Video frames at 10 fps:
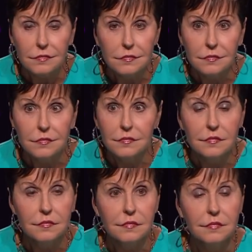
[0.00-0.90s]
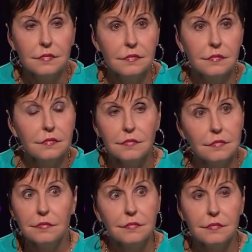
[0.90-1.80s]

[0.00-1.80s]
Nothing is said.